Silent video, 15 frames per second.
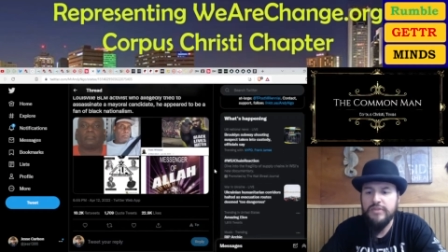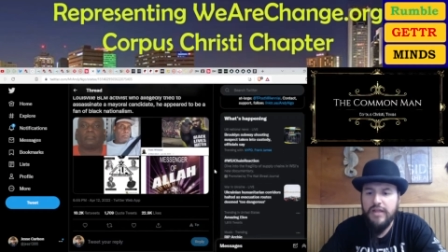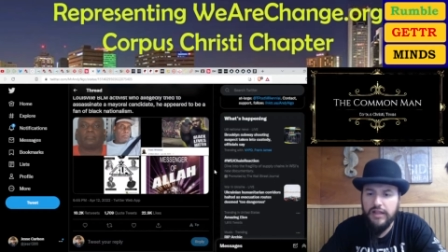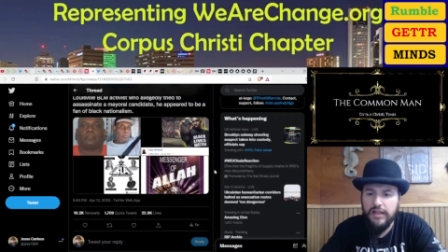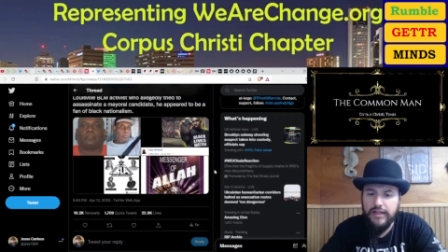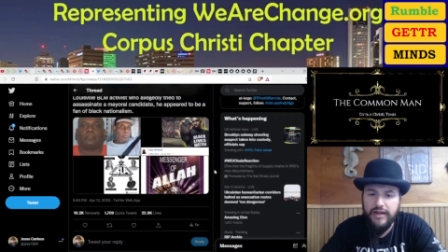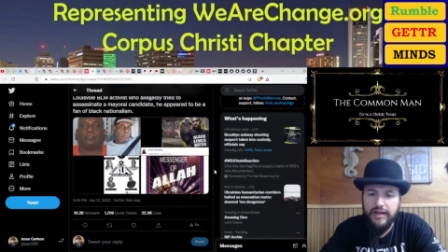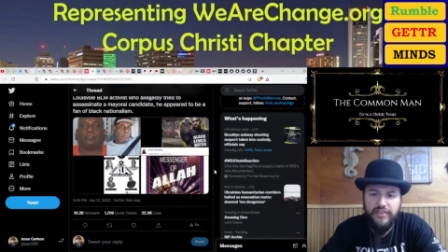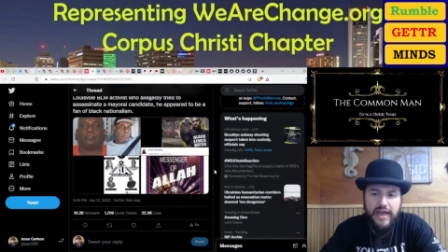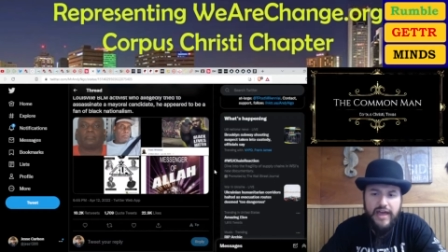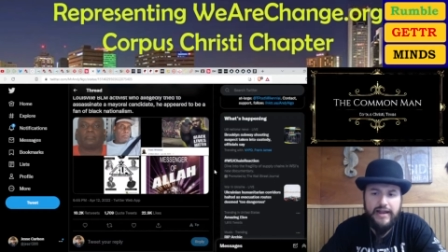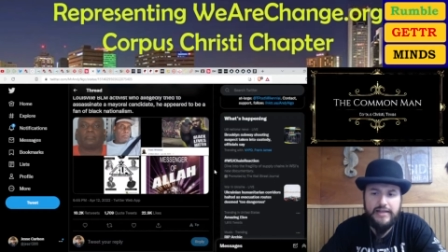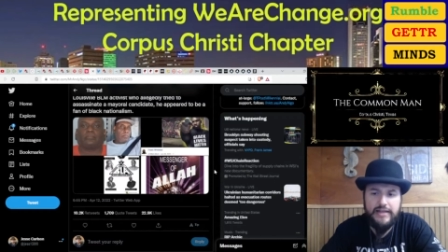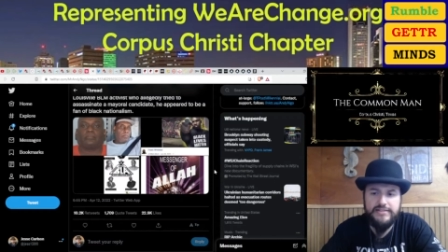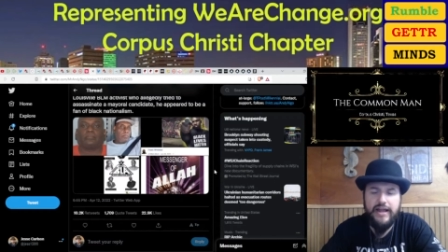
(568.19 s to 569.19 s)
A lot of
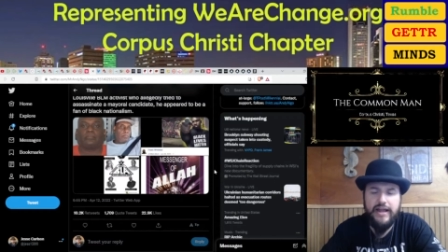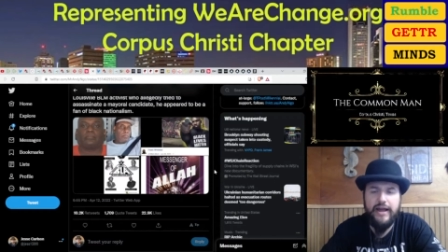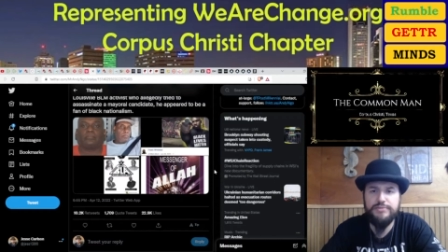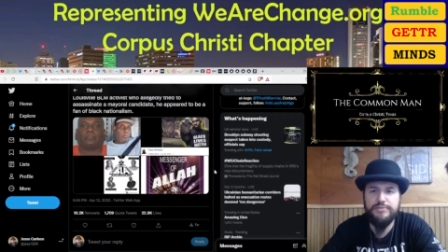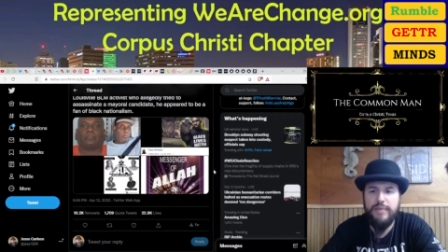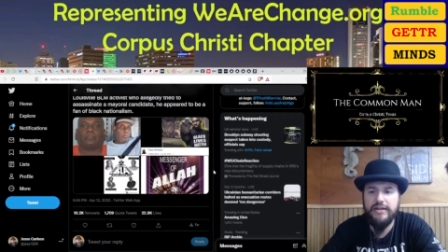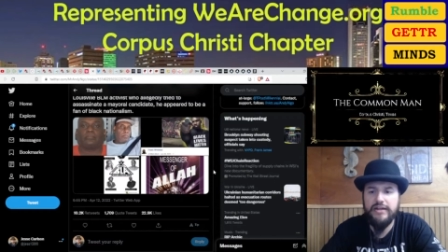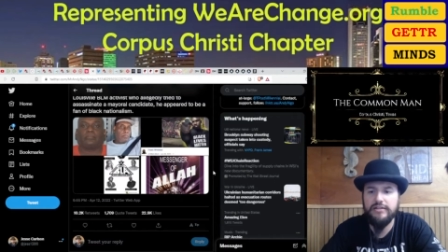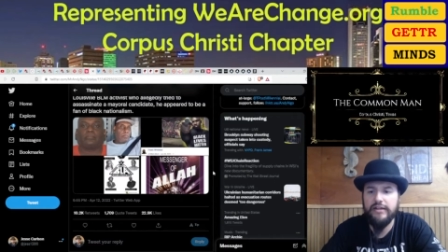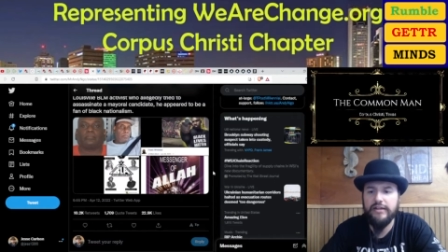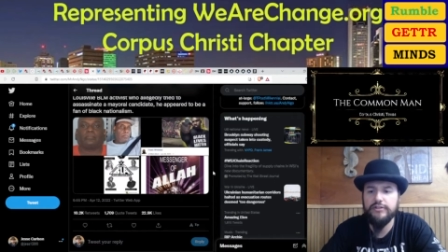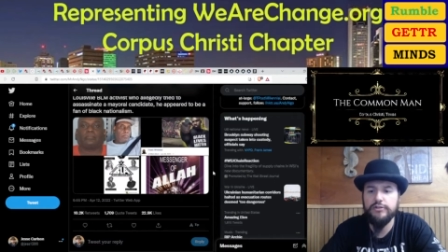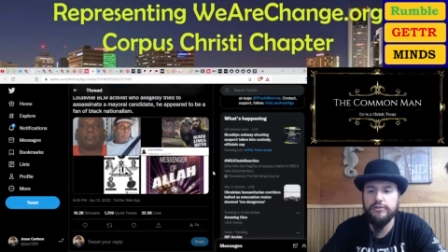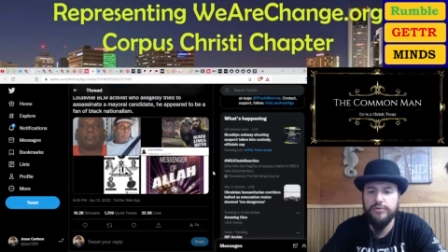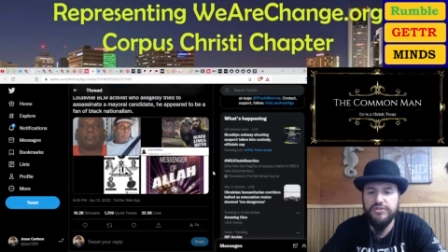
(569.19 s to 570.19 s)
that has ties back to like
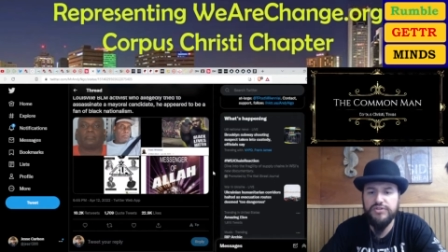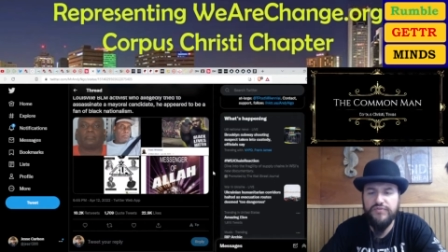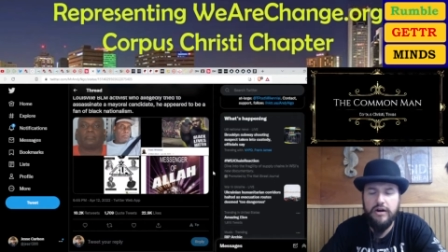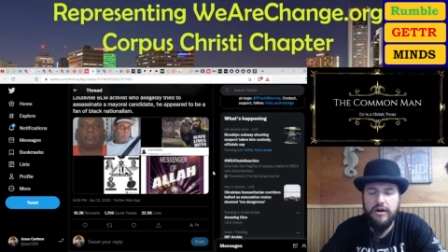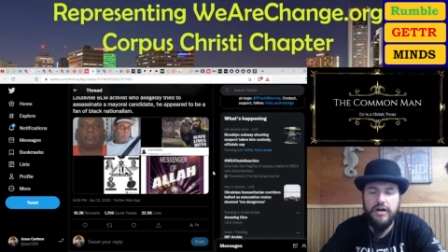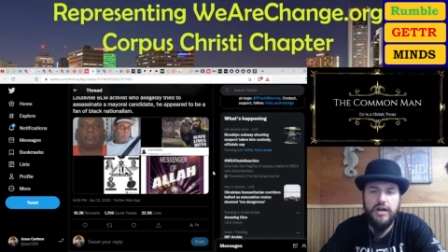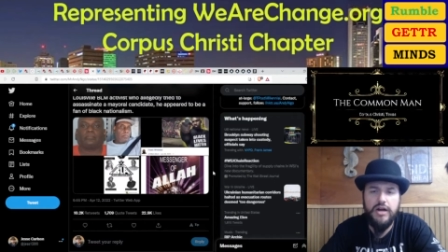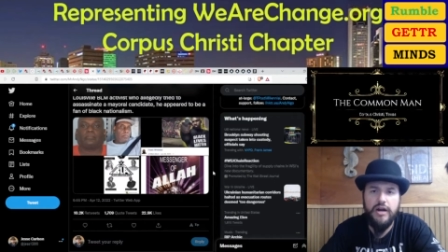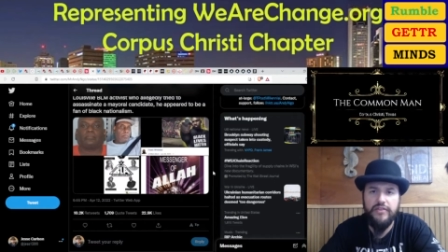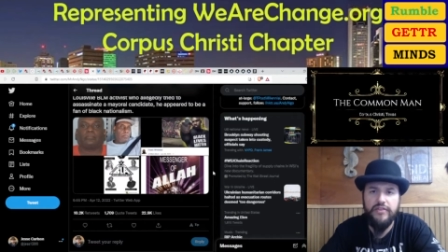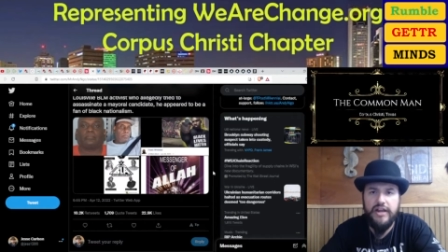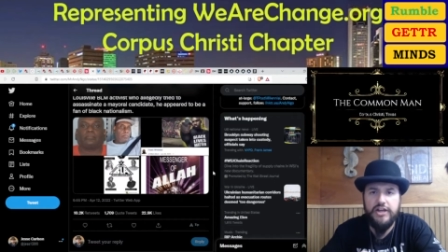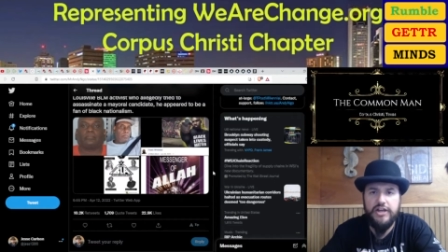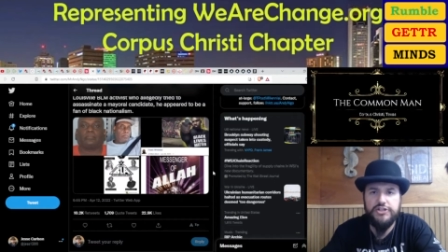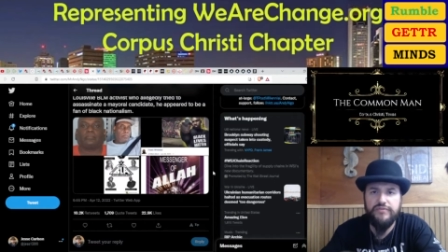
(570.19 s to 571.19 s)
the Louis Farrakhan and the
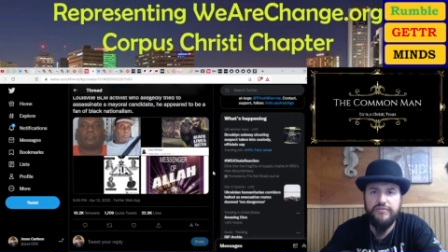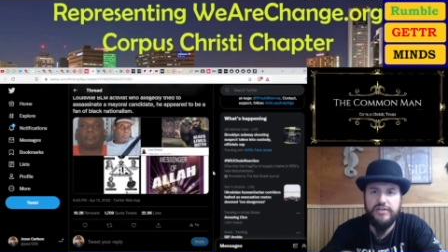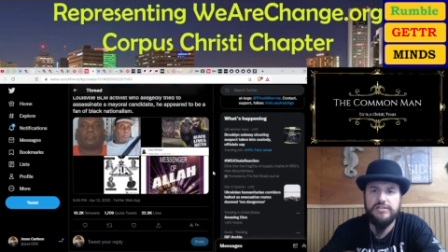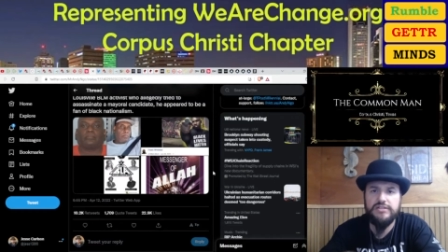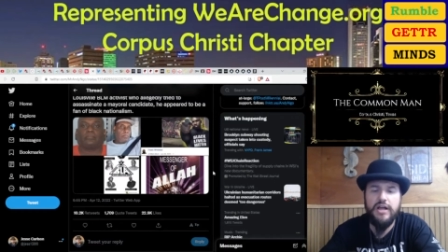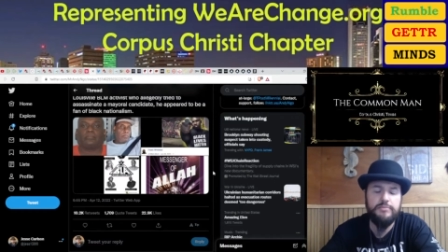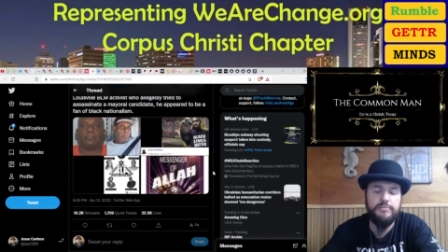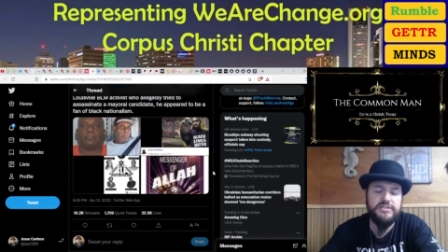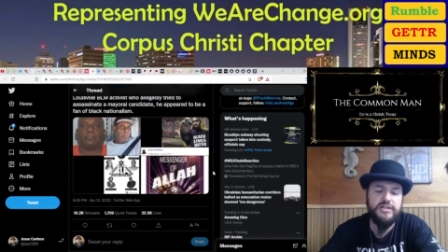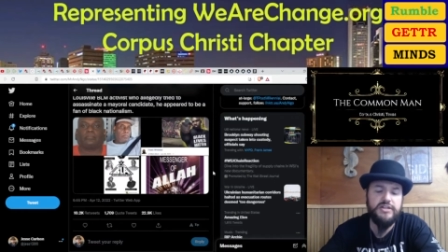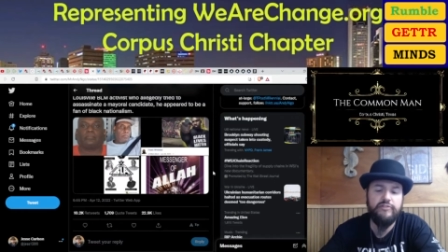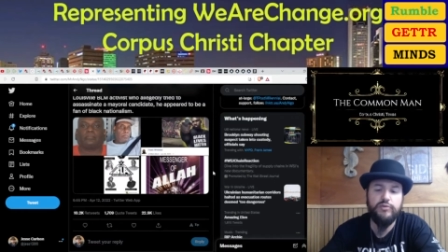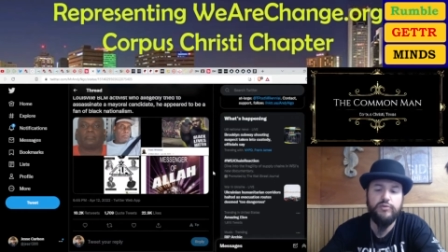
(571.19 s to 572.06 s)
Nation of Islam stuff,